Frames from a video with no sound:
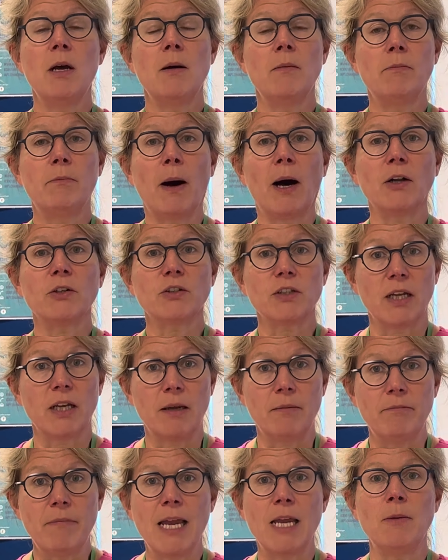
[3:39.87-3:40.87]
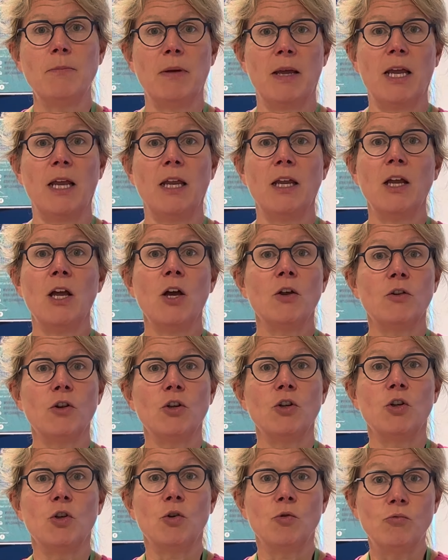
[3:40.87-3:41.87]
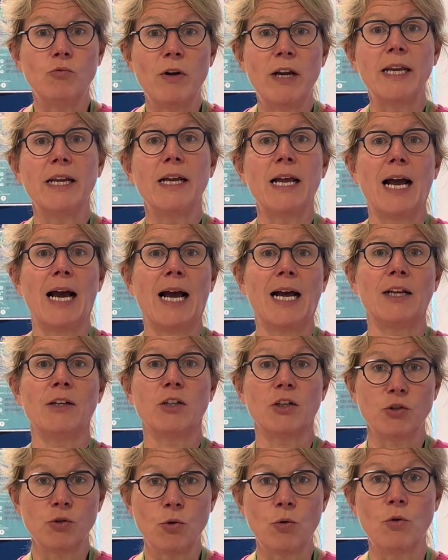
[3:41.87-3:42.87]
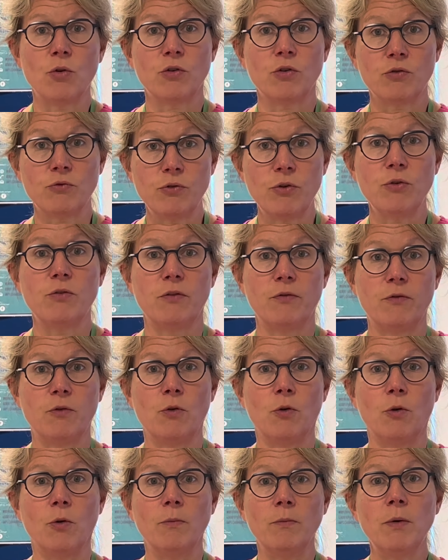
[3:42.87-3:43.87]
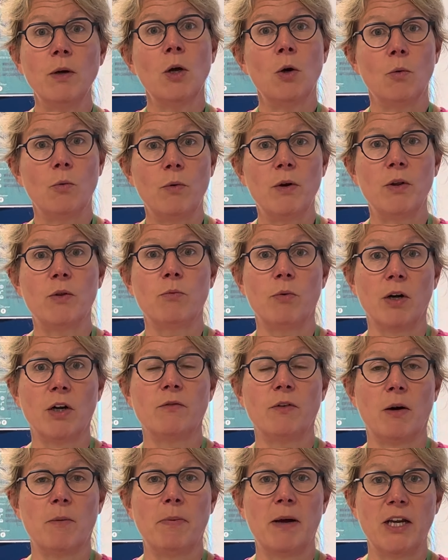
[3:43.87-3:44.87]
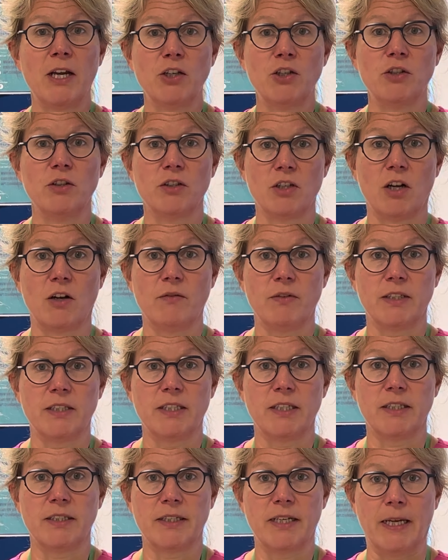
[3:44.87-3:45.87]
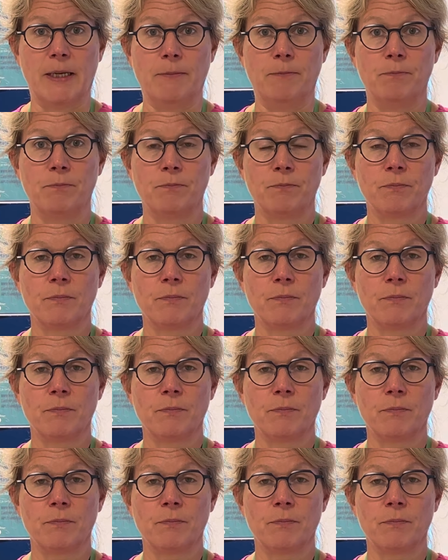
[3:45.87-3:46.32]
but it may be that you ring and are talked through the form with one of our patient services team.